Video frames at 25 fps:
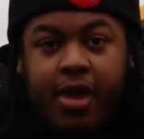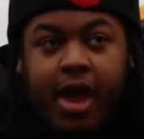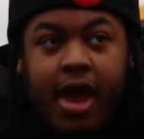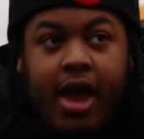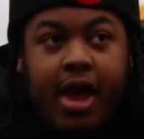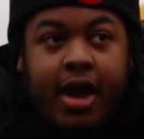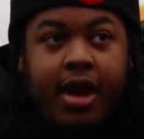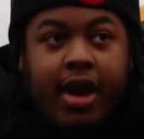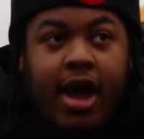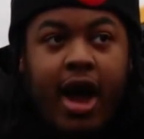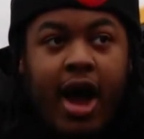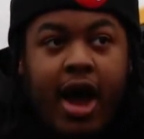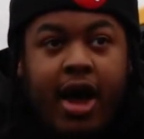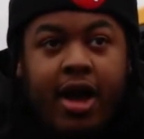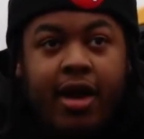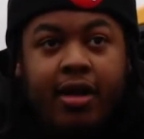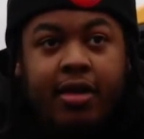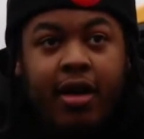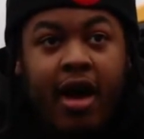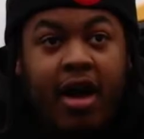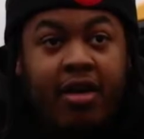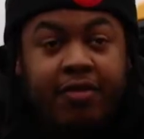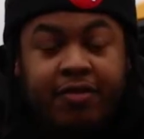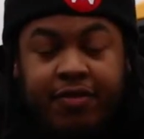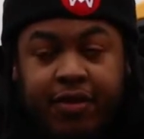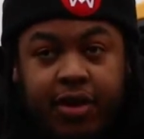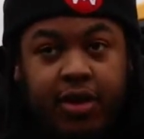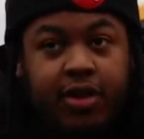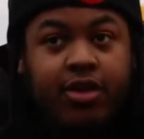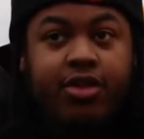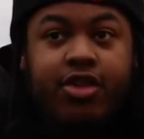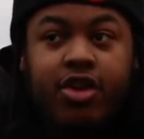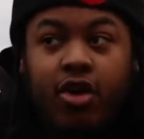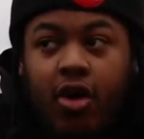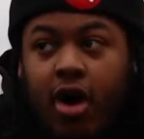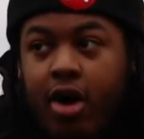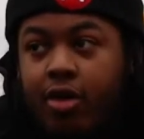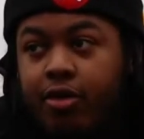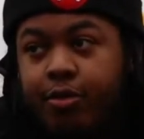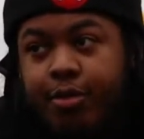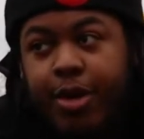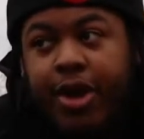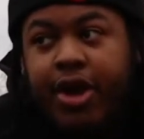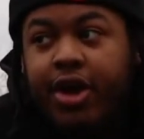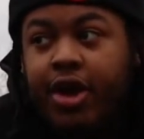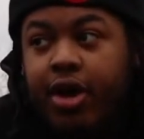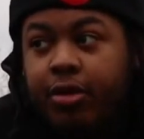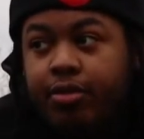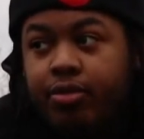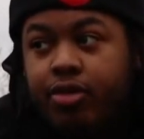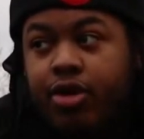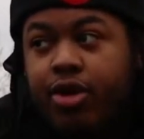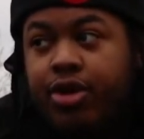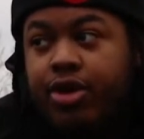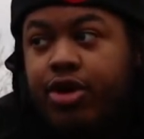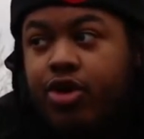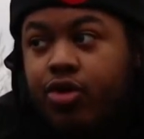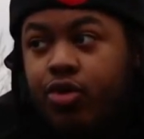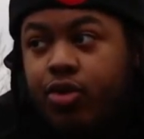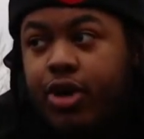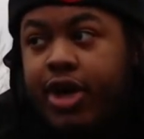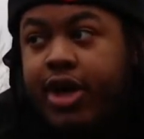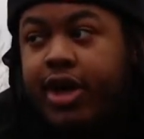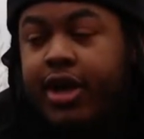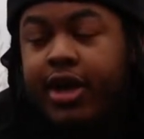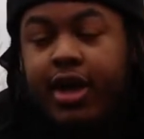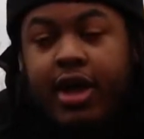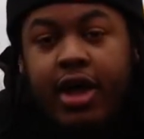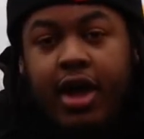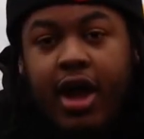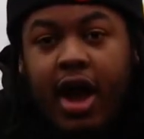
and I feel as though I would pick it up really quick.